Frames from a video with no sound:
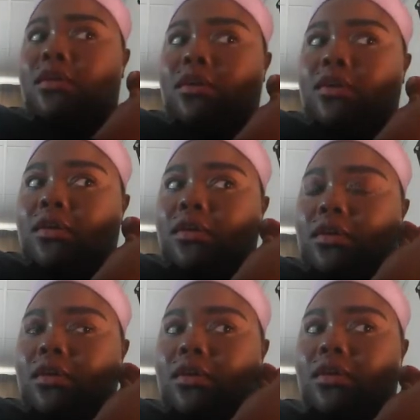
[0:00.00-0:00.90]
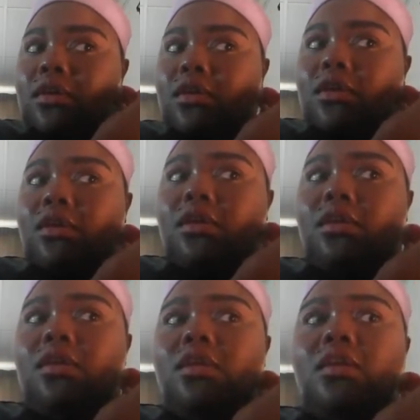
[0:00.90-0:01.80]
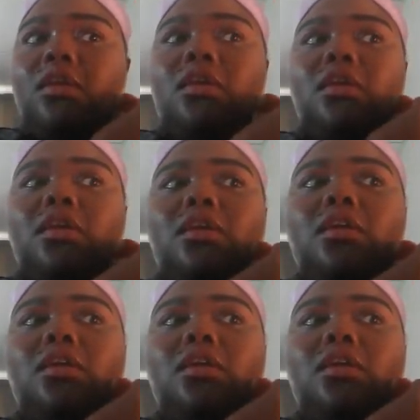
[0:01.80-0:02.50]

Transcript: [no speech]